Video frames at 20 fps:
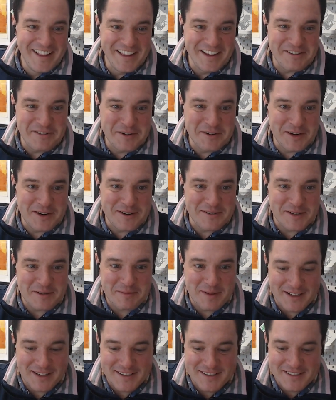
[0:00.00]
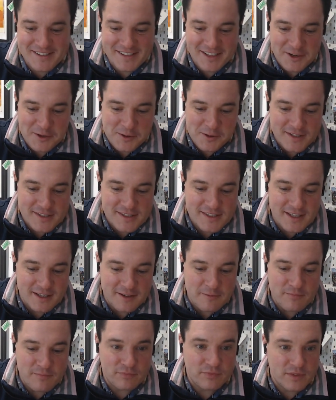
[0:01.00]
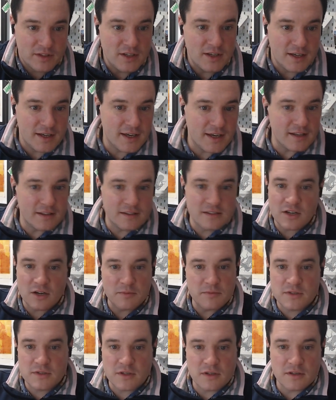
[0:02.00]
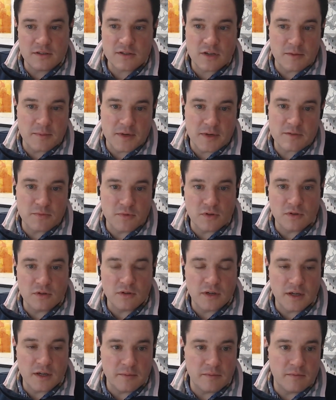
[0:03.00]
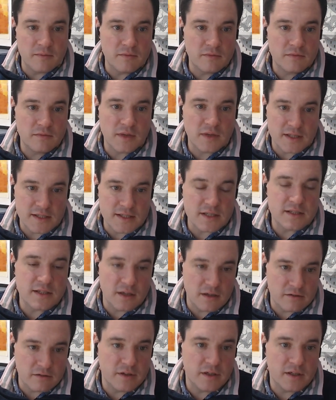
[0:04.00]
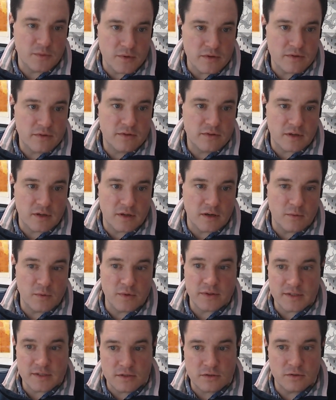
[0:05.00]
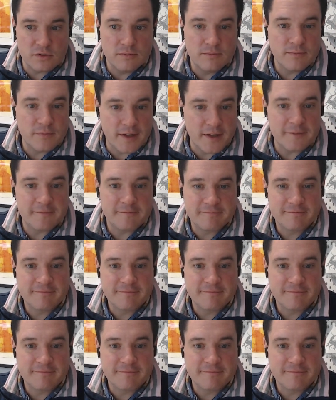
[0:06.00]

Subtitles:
They're all over the place. So it's you can get so much more detail really with this tool. Yeah.